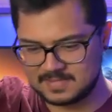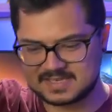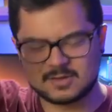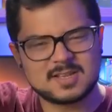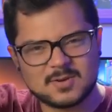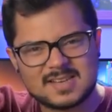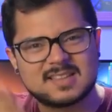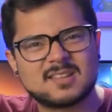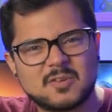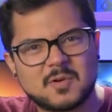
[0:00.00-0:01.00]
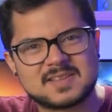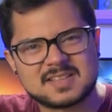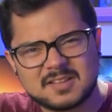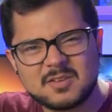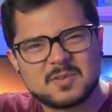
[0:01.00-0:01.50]
So it's always the little one.
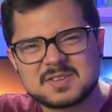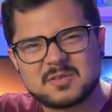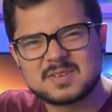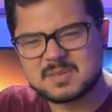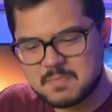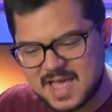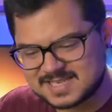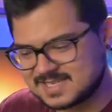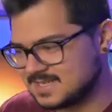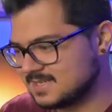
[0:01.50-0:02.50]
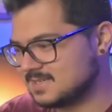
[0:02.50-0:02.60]
The little ones are always the best.